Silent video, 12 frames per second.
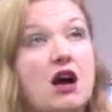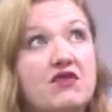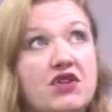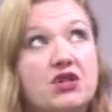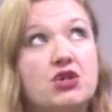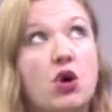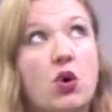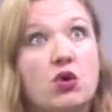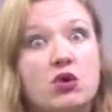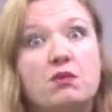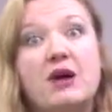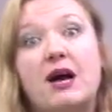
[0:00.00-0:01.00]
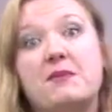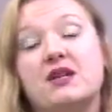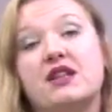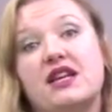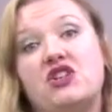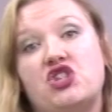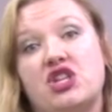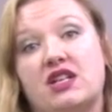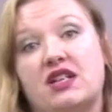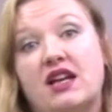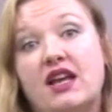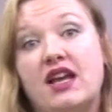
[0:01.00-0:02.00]
of the total
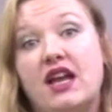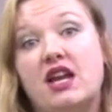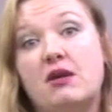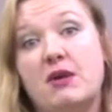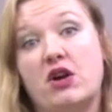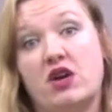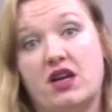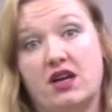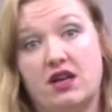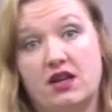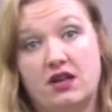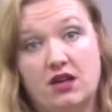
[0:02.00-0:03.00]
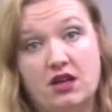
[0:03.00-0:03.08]
population in America.